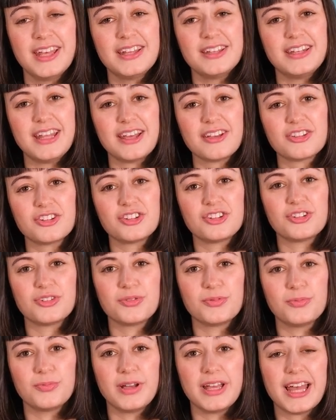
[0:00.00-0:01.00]
Next,
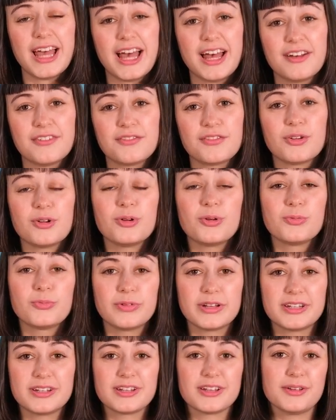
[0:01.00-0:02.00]
we have
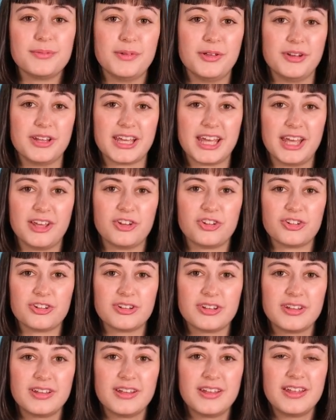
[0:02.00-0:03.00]
written communication.
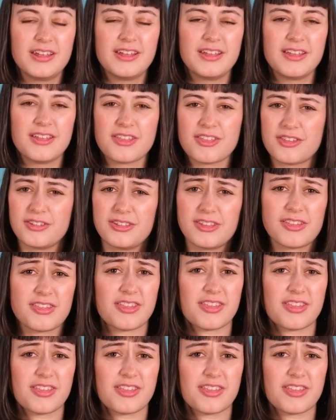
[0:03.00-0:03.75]
So this